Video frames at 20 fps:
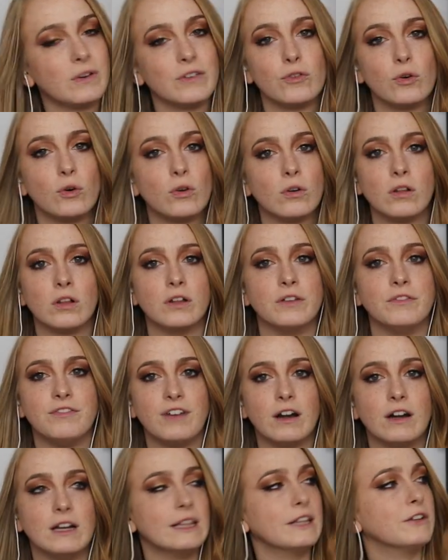We're all on
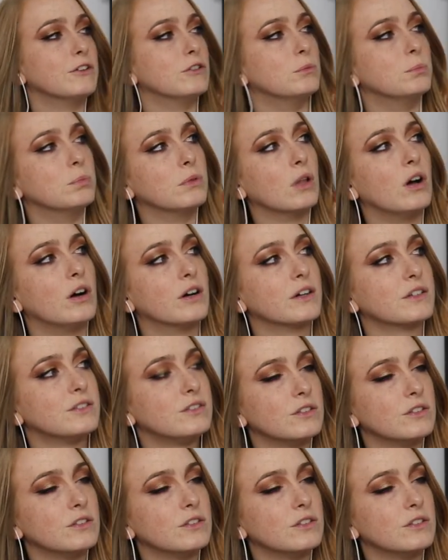very little blocks,